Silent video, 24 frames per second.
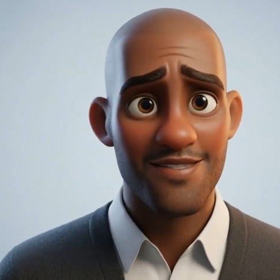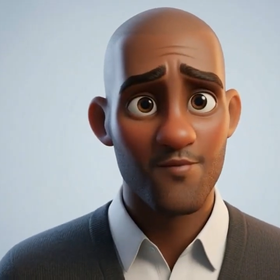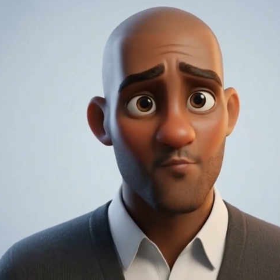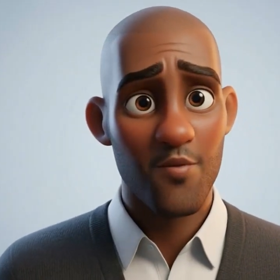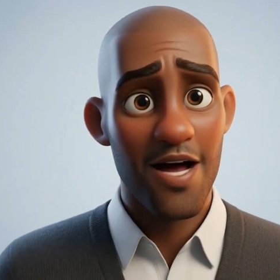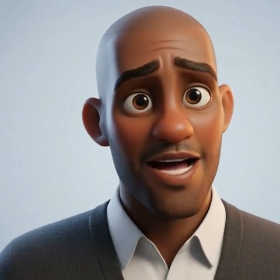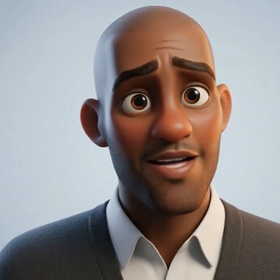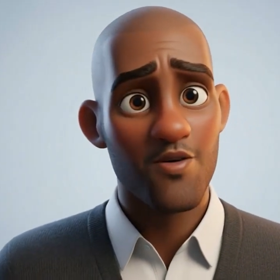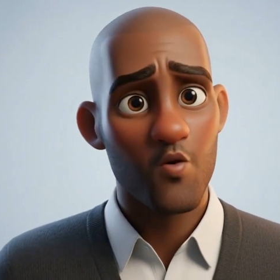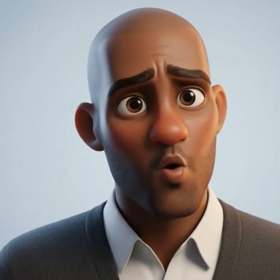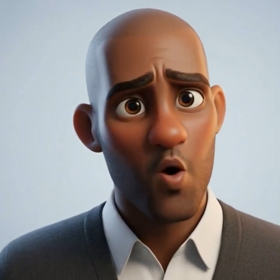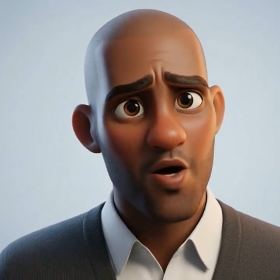
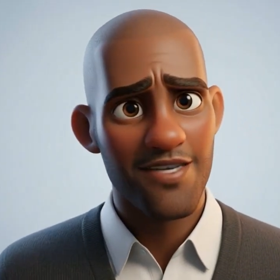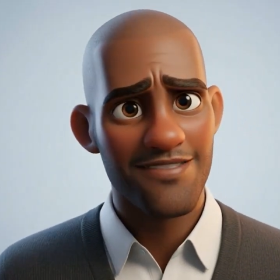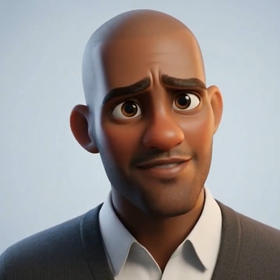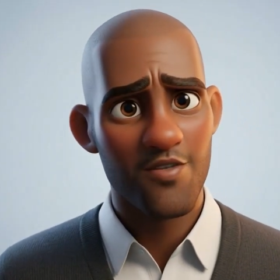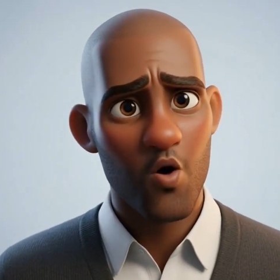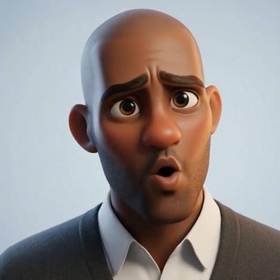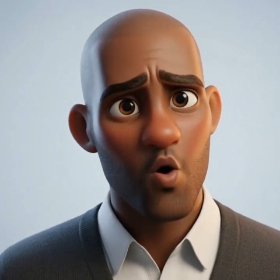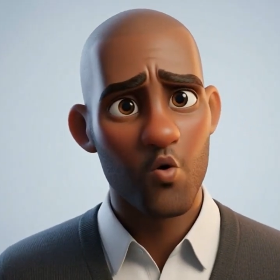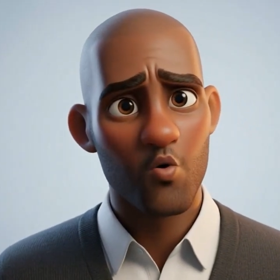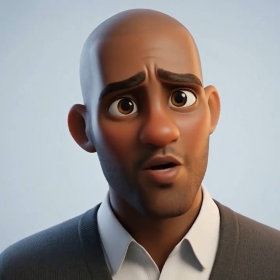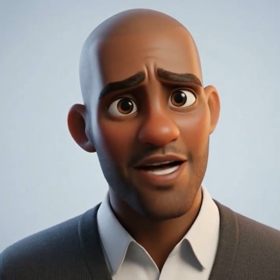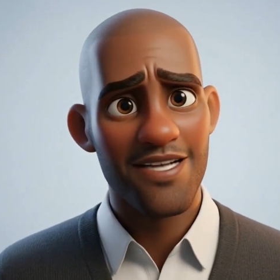but in a
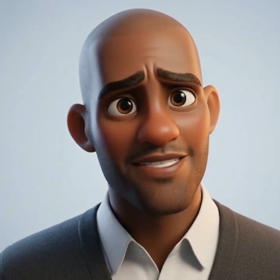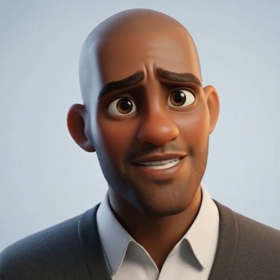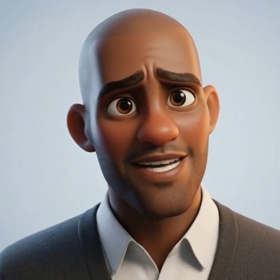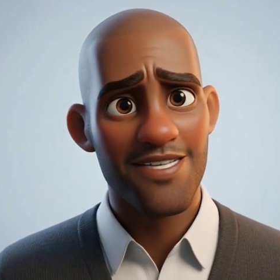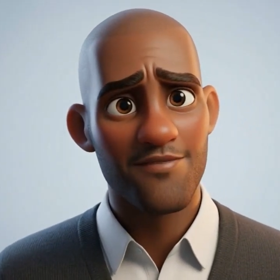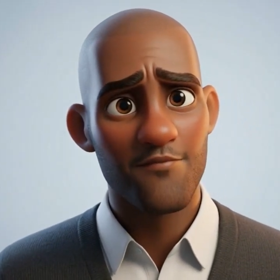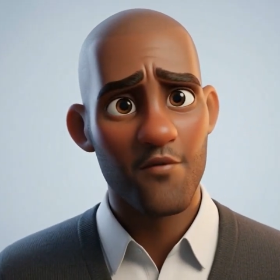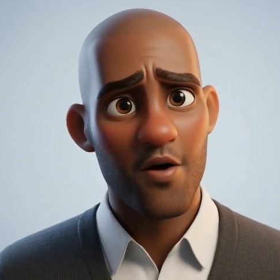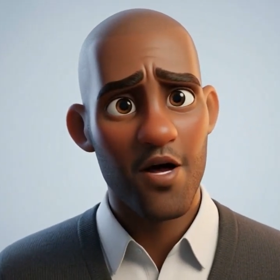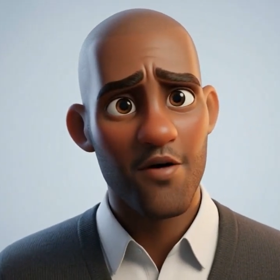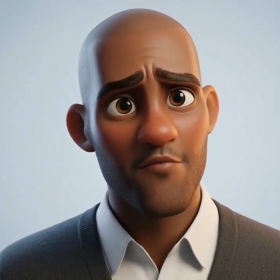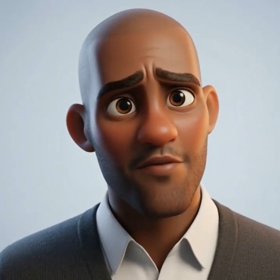real production
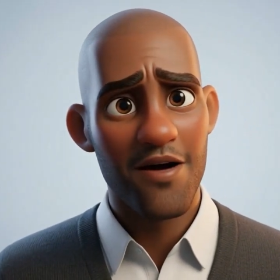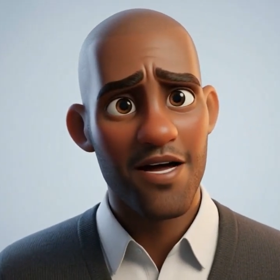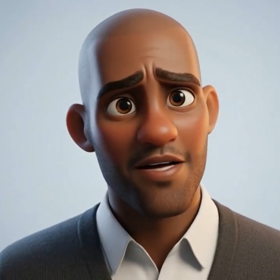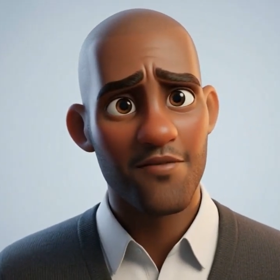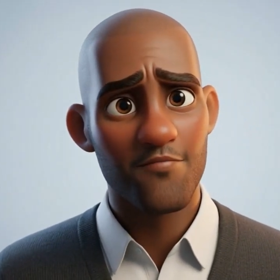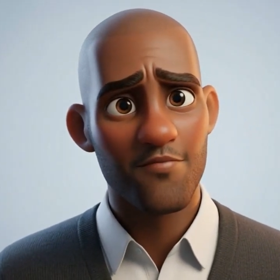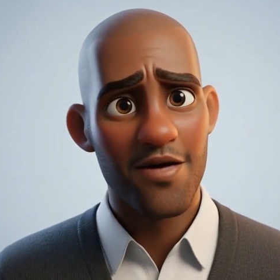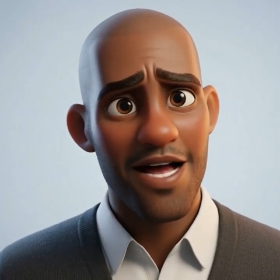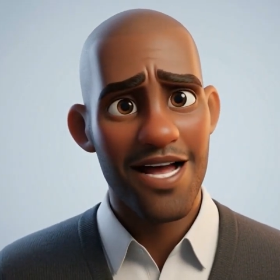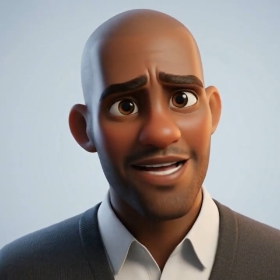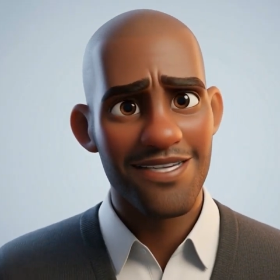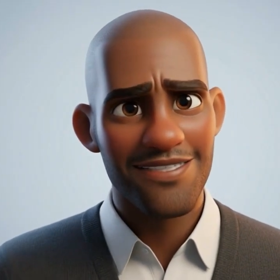environment,
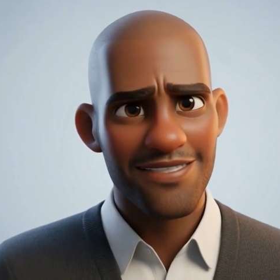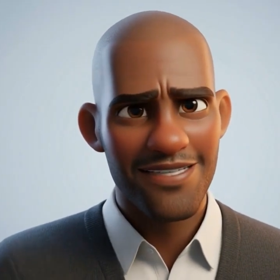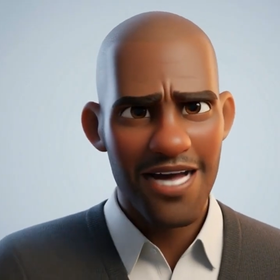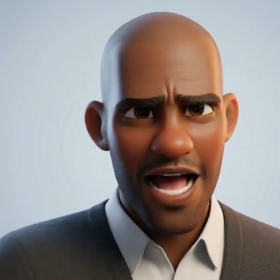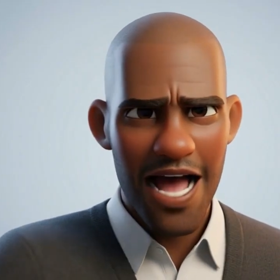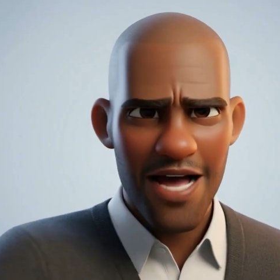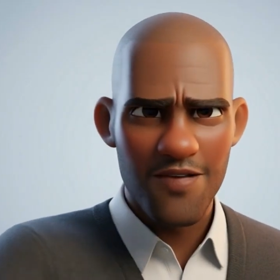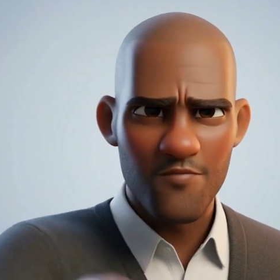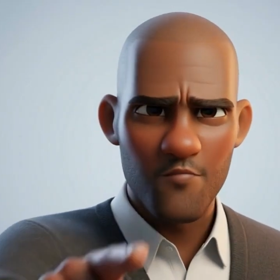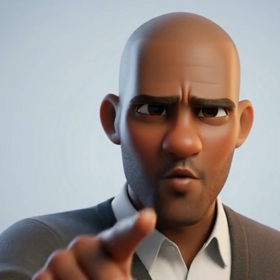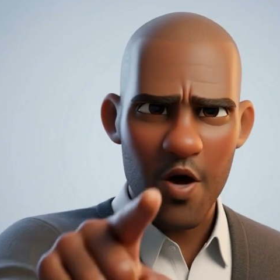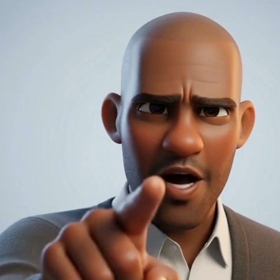your backups
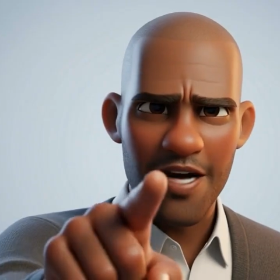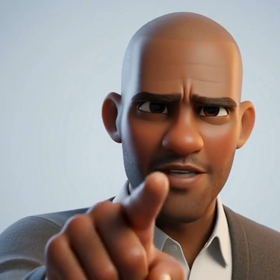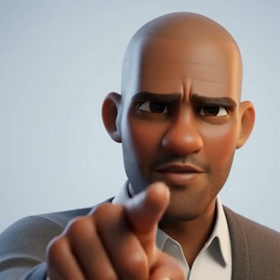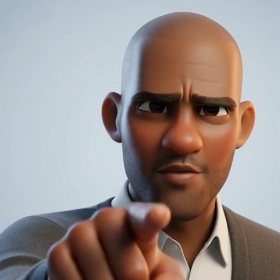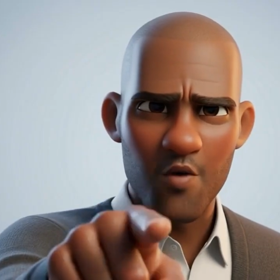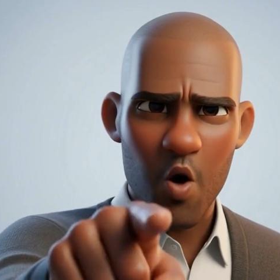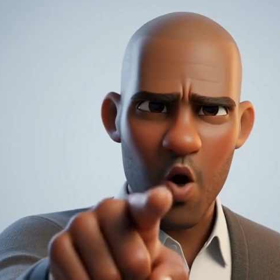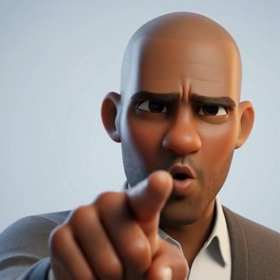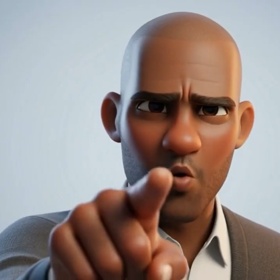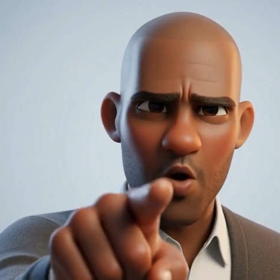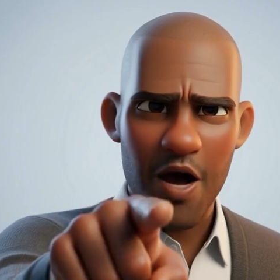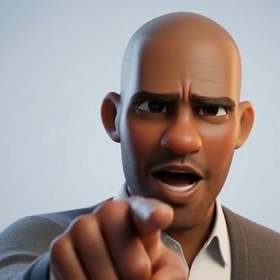need to run
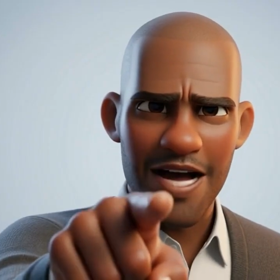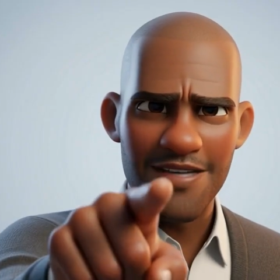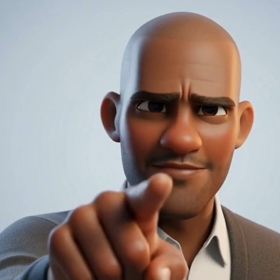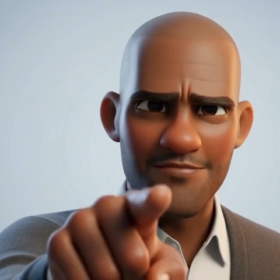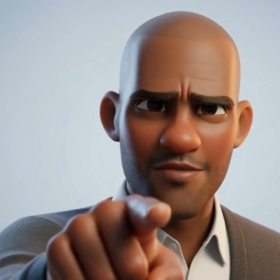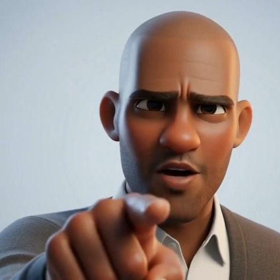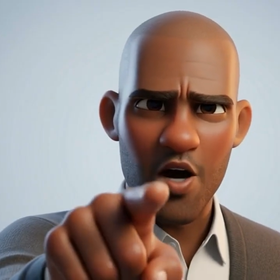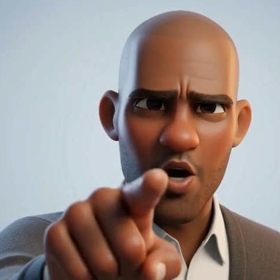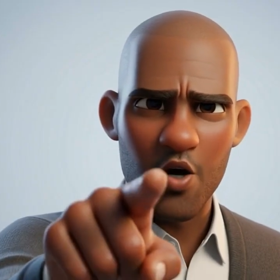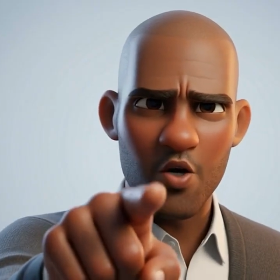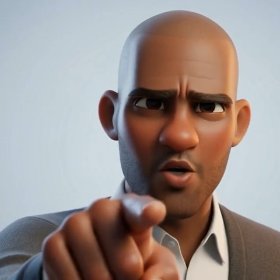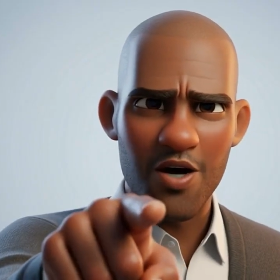
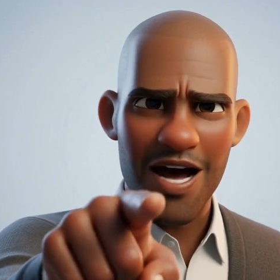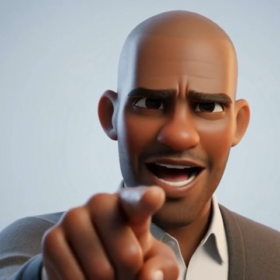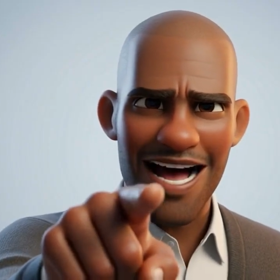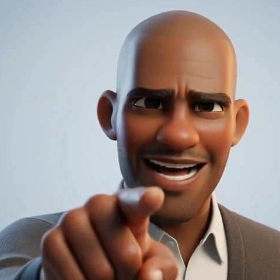automatically,